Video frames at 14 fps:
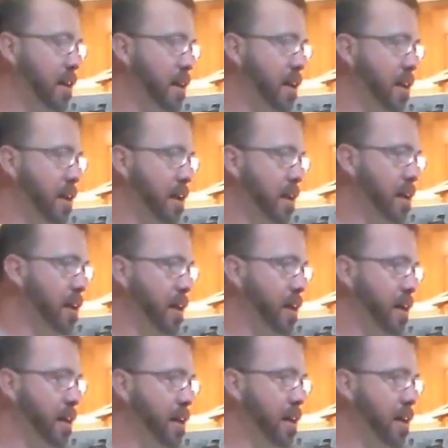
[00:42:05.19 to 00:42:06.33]

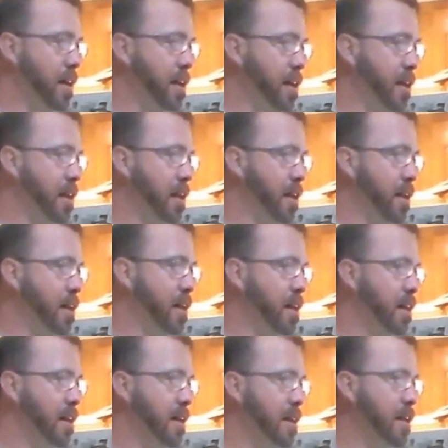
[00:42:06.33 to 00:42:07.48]

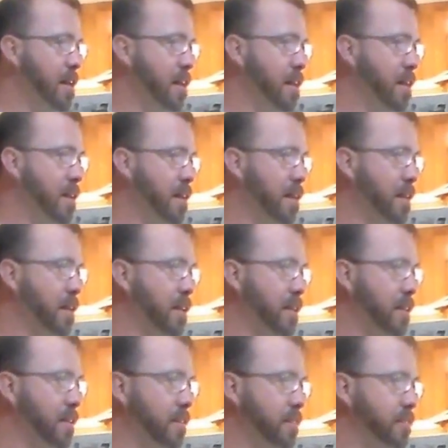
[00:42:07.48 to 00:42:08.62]

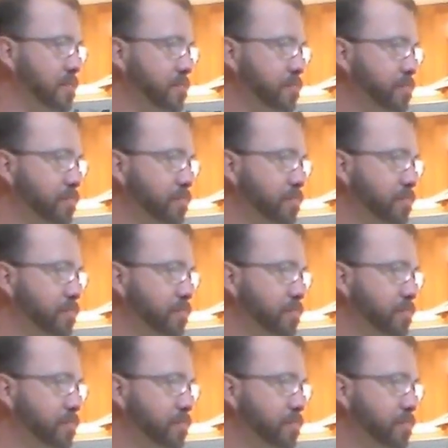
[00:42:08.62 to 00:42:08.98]
(silent)